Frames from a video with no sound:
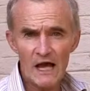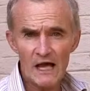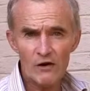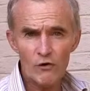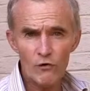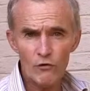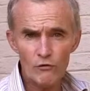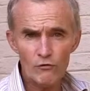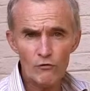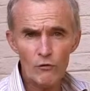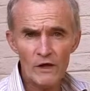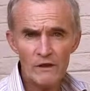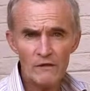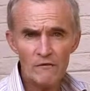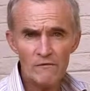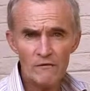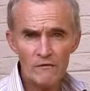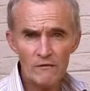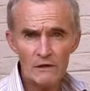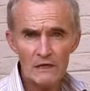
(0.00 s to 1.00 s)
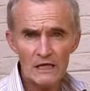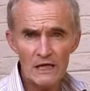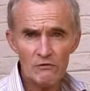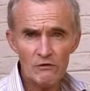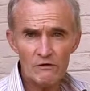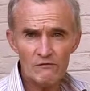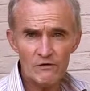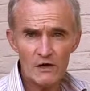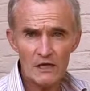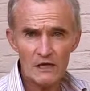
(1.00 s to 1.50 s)
that all with
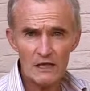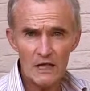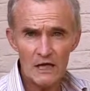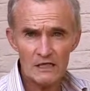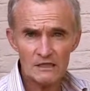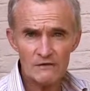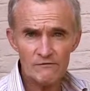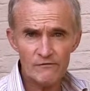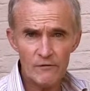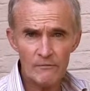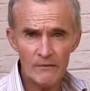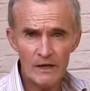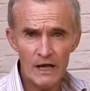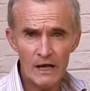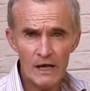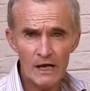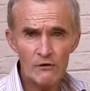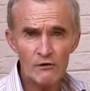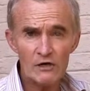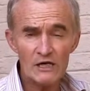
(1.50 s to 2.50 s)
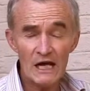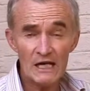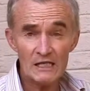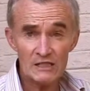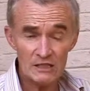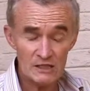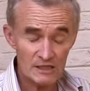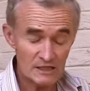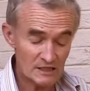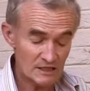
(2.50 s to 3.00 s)
liquid fertilizer from their
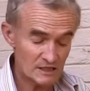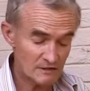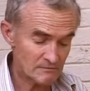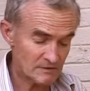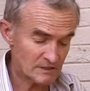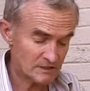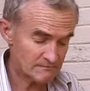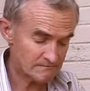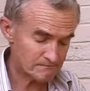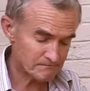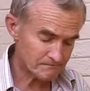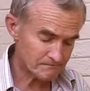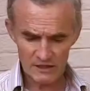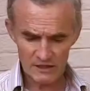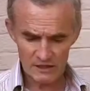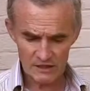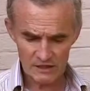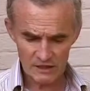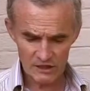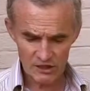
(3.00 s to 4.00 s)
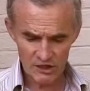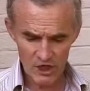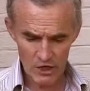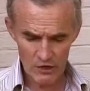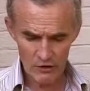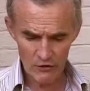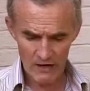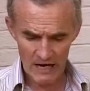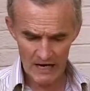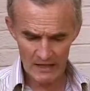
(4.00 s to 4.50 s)
irrigation systems. just to show
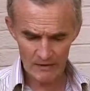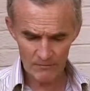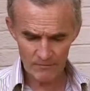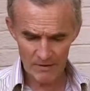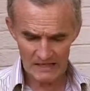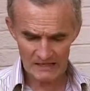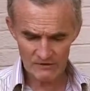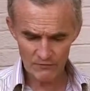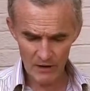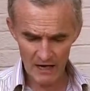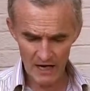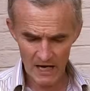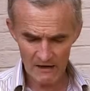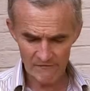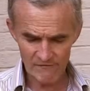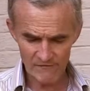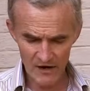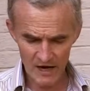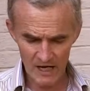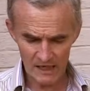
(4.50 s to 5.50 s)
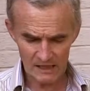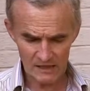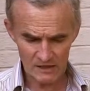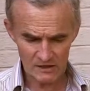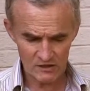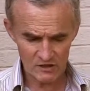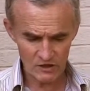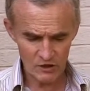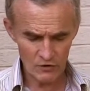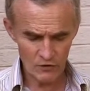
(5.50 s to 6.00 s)
you how the best way I find
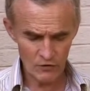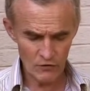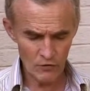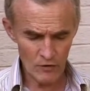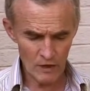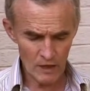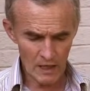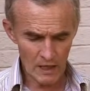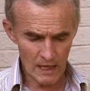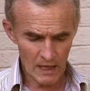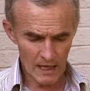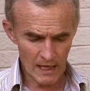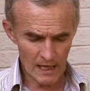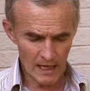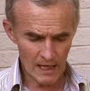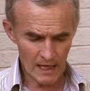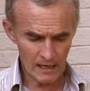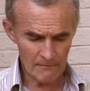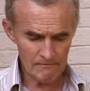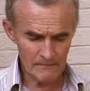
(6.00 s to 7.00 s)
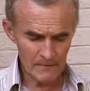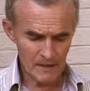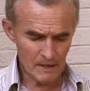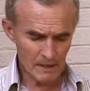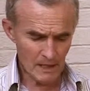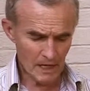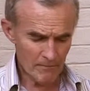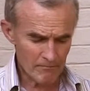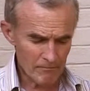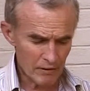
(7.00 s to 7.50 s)
to
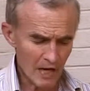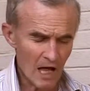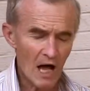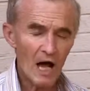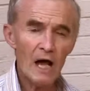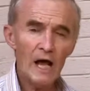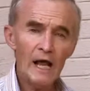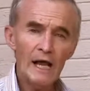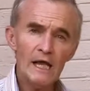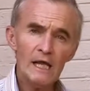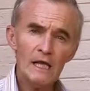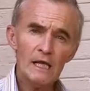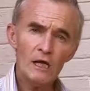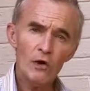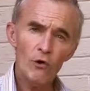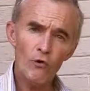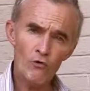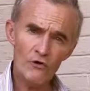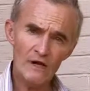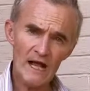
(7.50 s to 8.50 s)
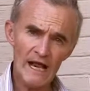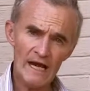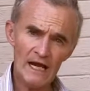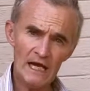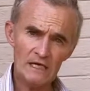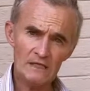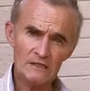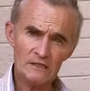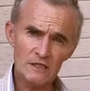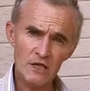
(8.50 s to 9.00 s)
apply
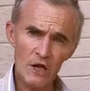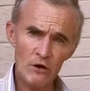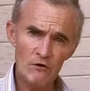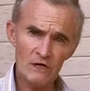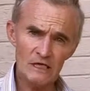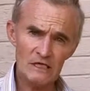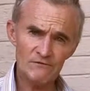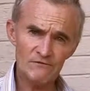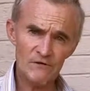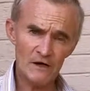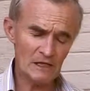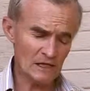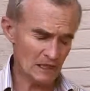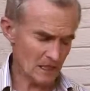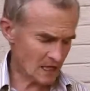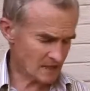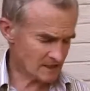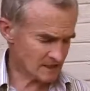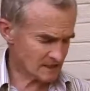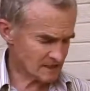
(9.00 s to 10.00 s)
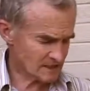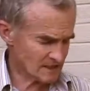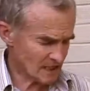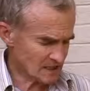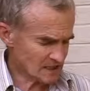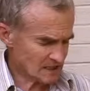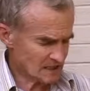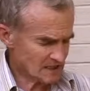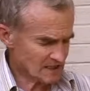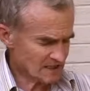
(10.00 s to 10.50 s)
organic slow release fertilizers
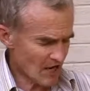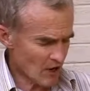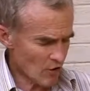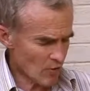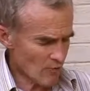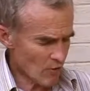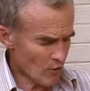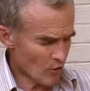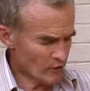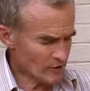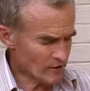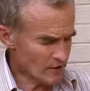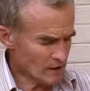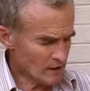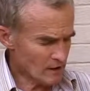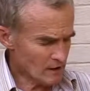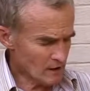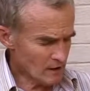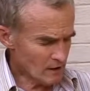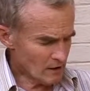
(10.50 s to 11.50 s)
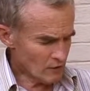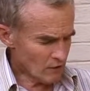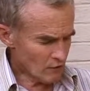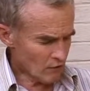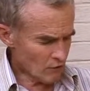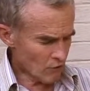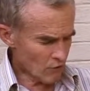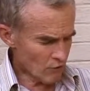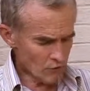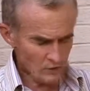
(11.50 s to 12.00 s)
such as Talborn
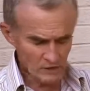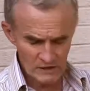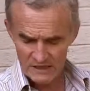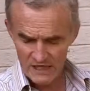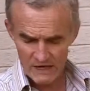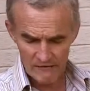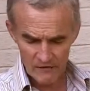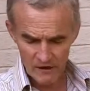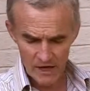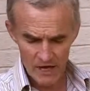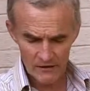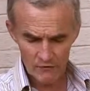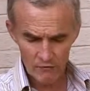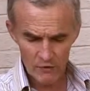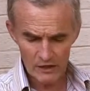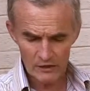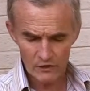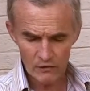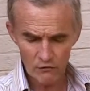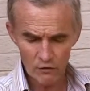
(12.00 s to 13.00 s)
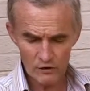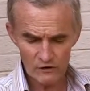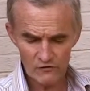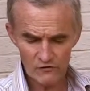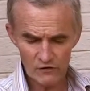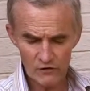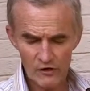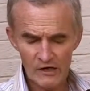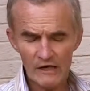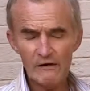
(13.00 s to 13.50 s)
or whichever other one you want
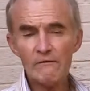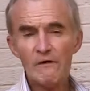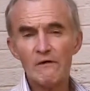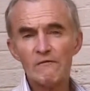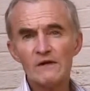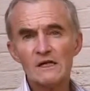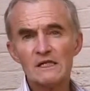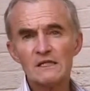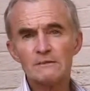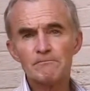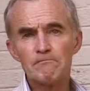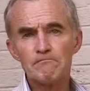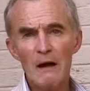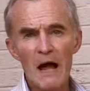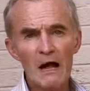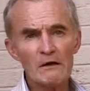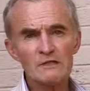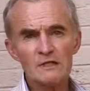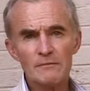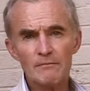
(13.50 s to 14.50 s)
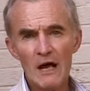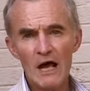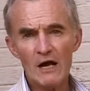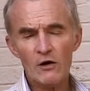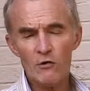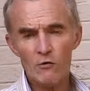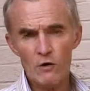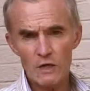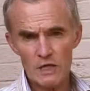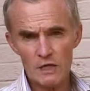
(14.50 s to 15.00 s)
to do, even if it's Bounce
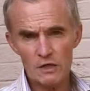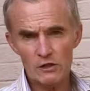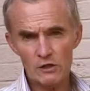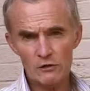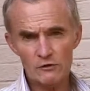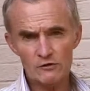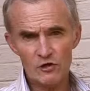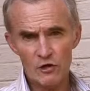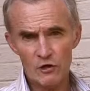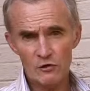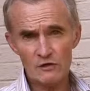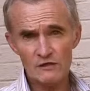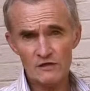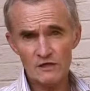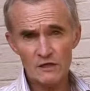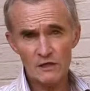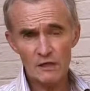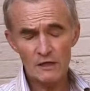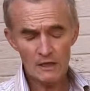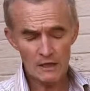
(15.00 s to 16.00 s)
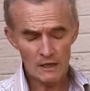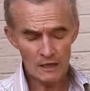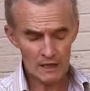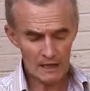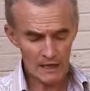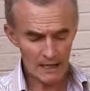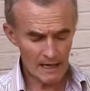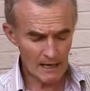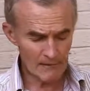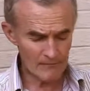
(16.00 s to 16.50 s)
Back or one of the Neutrogs.
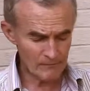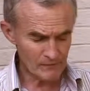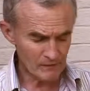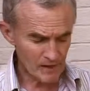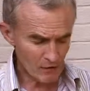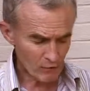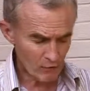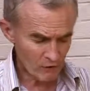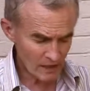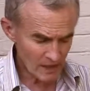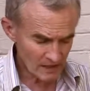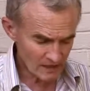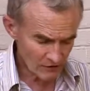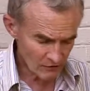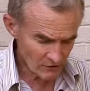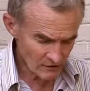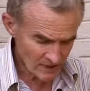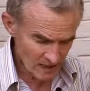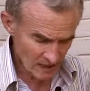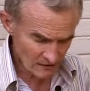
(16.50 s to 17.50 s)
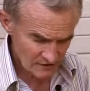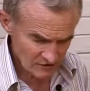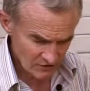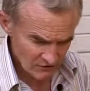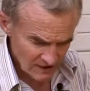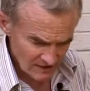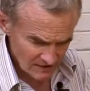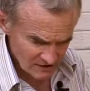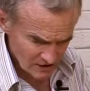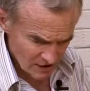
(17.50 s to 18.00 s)
What I do is I'll
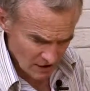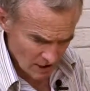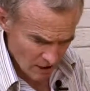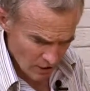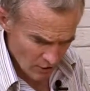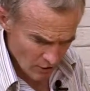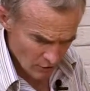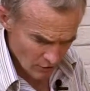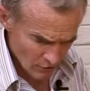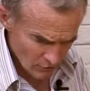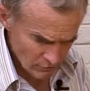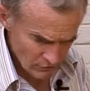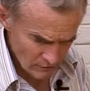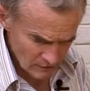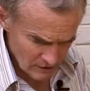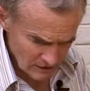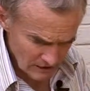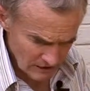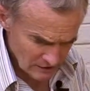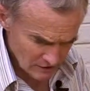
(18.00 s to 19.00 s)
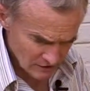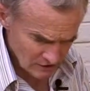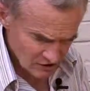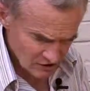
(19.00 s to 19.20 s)
scratch a hole, a little